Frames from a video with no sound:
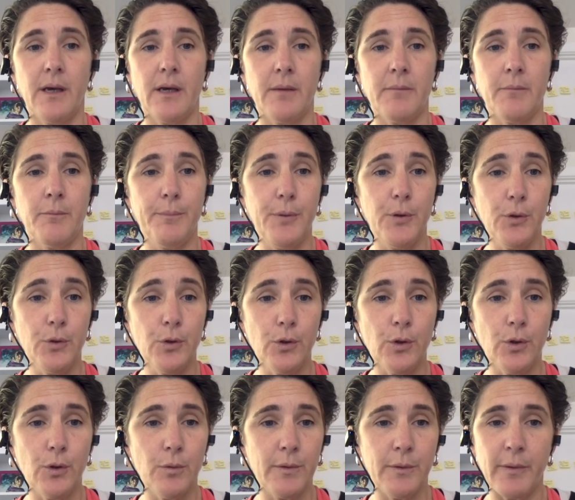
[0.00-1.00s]
Um,
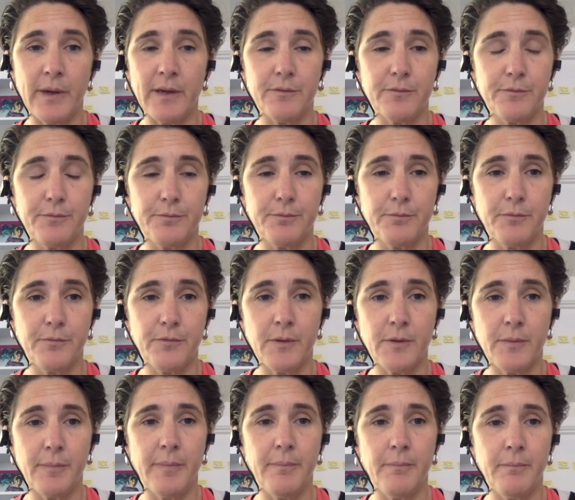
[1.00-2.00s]
Pure, we went
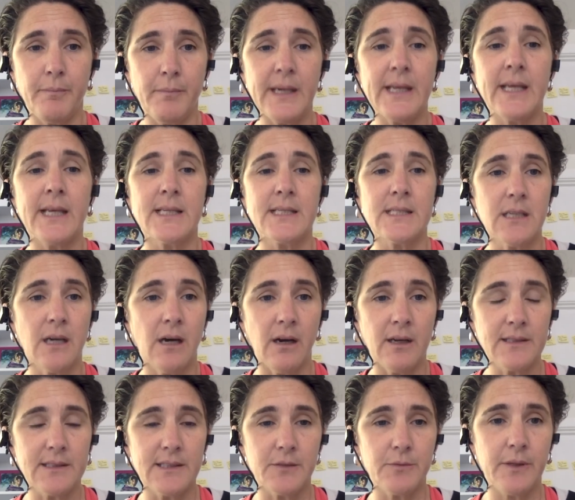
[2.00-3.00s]
from the minute it
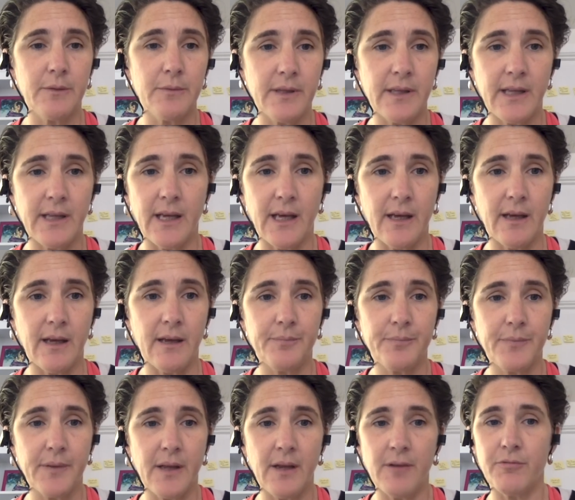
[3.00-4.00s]
started, we were
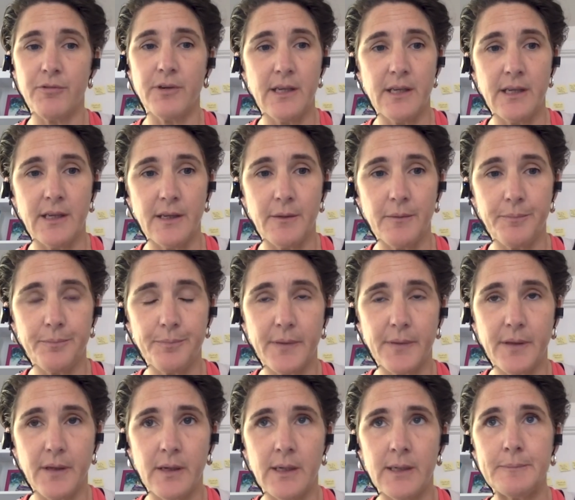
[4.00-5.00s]
there every year.
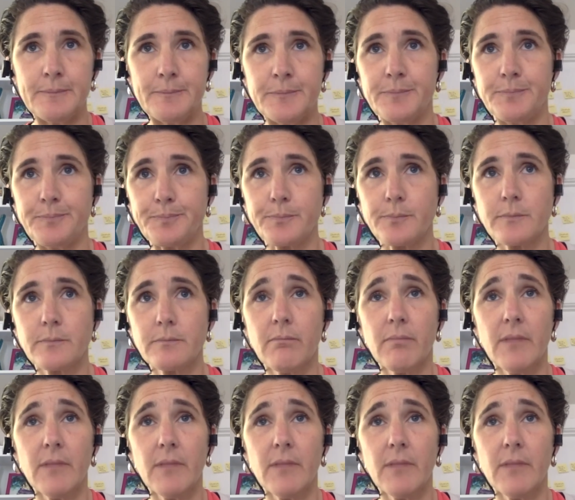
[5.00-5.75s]
Mm.